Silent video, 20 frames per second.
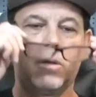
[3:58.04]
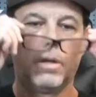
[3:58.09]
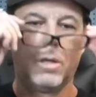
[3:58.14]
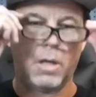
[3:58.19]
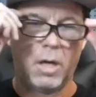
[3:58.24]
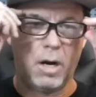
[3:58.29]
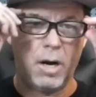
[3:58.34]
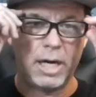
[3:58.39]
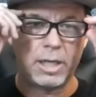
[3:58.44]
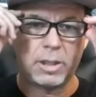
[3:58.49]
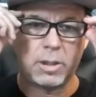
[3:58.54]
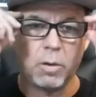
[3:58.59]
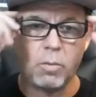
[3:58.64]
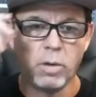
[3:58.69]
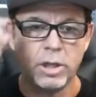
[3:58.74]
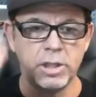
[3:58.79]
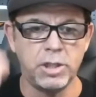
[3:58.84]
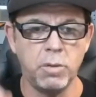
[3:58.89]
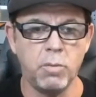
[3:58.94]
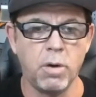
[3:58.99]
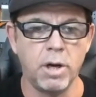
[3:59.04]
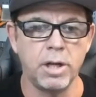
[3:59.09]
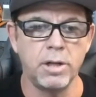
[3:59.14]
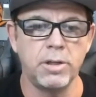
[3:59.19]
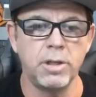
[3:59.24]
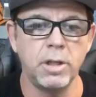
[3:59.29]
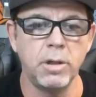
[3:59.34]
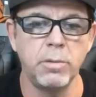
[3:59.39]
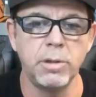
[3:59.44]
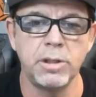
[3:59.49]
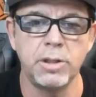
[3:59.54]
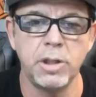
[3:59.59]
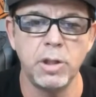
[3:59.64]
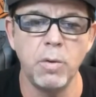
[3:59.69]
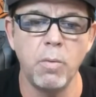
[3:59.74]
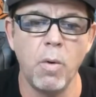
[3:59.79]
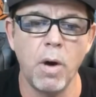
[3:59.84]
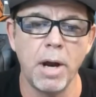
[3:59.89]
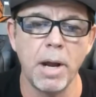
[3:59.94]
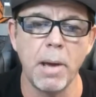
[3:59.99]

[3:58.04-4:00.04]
All right, so what you want to do is you want to